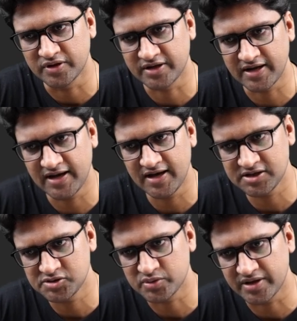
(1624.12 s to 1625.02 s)
one
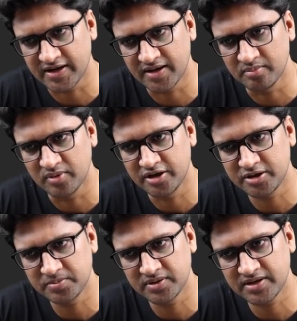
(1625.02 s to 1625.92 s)
catch, you can have
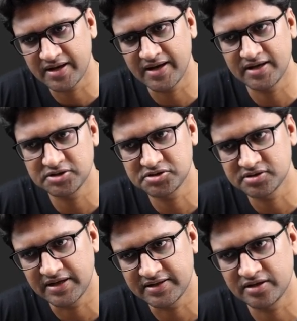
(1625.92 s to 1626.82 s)
multiple catch,
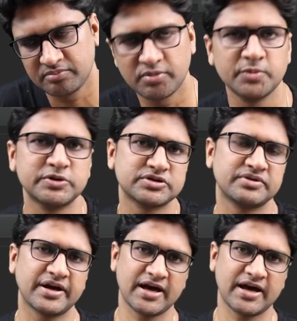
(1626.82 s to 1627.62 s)
and the purpose of the